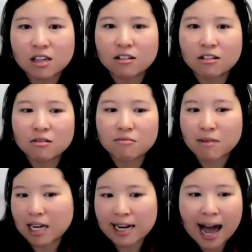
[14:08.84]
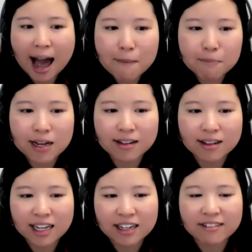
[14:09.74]
still make it happen,
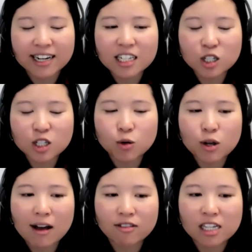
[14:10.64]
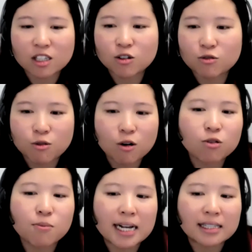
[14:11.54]
like, right? So you have this
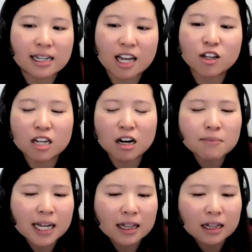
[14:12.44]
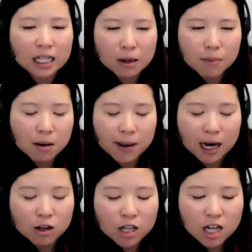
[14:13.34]
growth mindset. Can you tell me a little bit
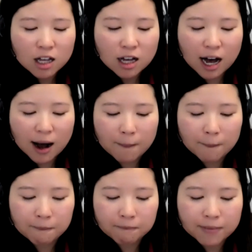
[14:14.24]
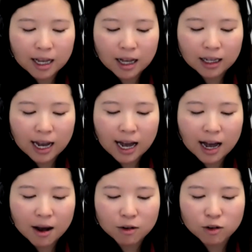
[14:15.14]
about
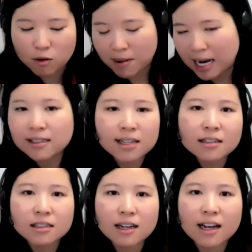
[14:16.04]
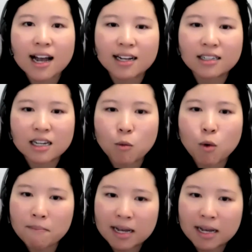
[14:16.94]
your mindset and what